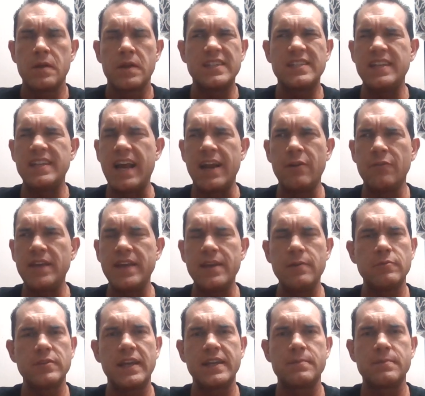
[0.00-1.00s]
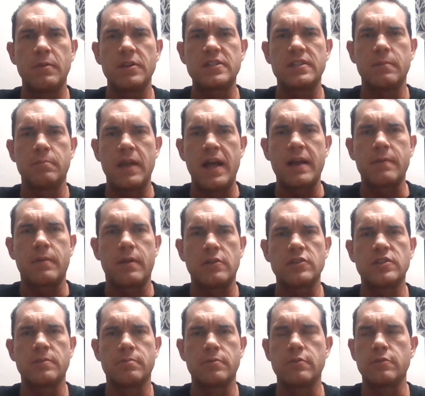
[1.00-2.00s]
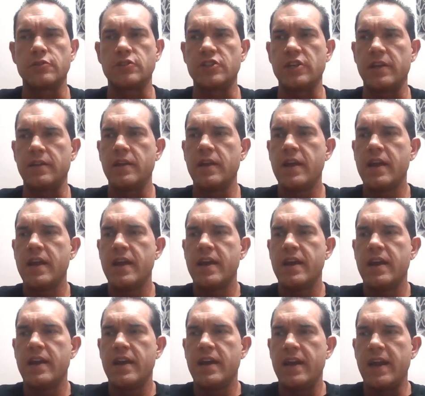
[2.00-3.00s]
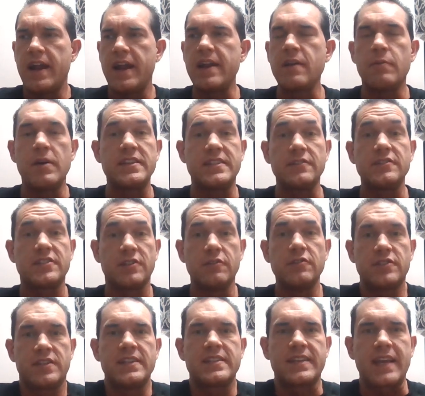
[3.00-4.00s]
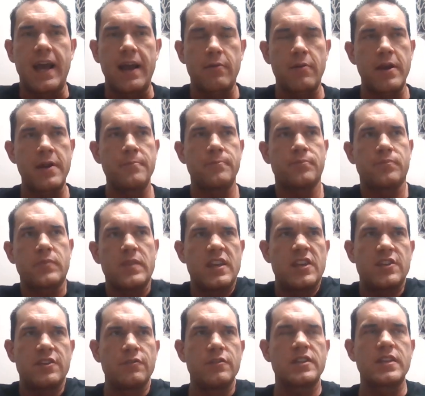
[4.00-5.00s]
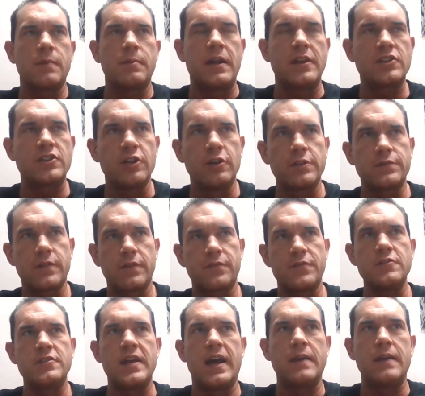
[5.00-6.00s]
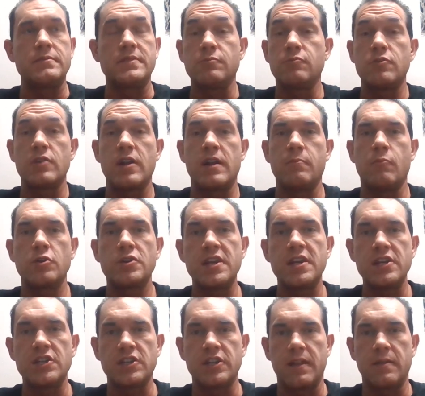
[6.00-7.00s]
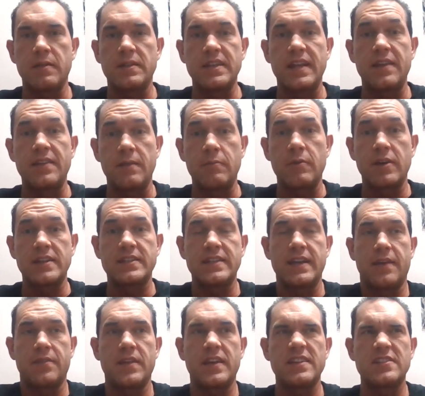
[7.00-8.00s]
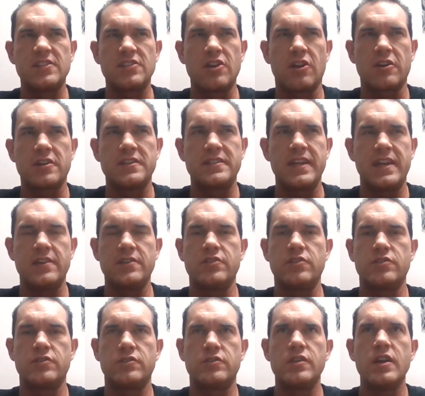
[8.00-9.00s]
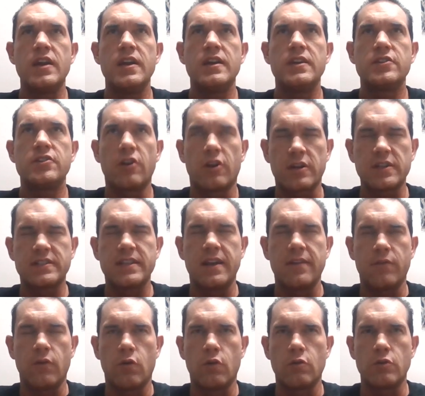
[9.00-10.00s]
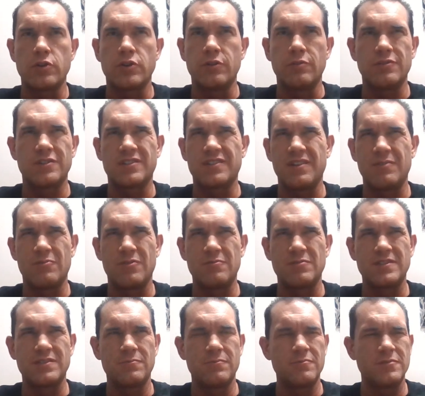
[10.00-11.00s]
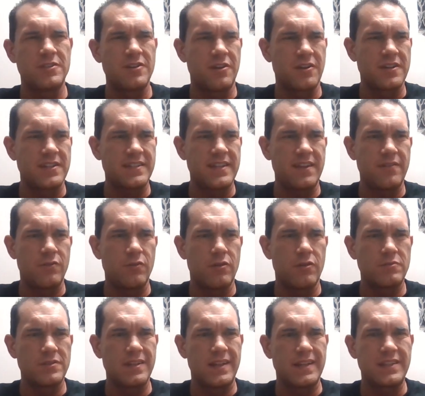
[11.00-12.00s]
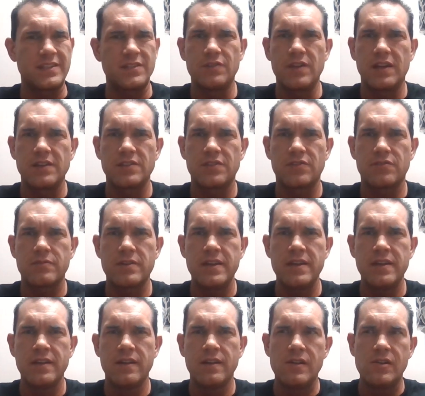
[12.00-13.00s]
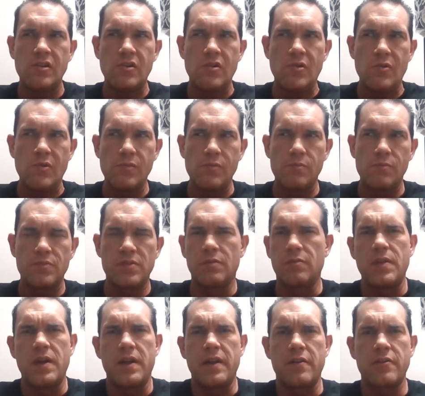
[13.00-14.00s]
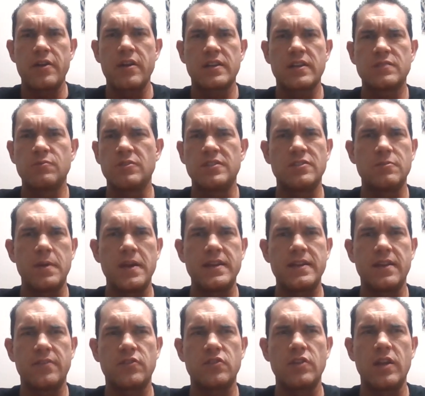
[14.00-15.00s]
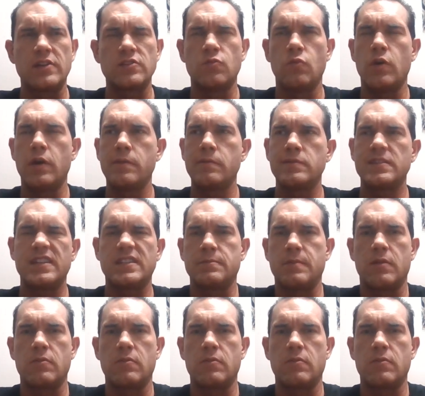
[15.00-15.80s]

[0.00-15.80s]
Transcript: Because I don't think he would like too much of the Black metal, the brutal shit. Anyways, so, so is this guy, right? so he was coming out shows for a few times, and then we were at Mortician. And like I say, I think it was the darkest day, of, darkest day of horror tour. So like, what was the what was darkest day of horror? Was it like 2003? Somewhere in that area. Because was it debated that 2001? Sounds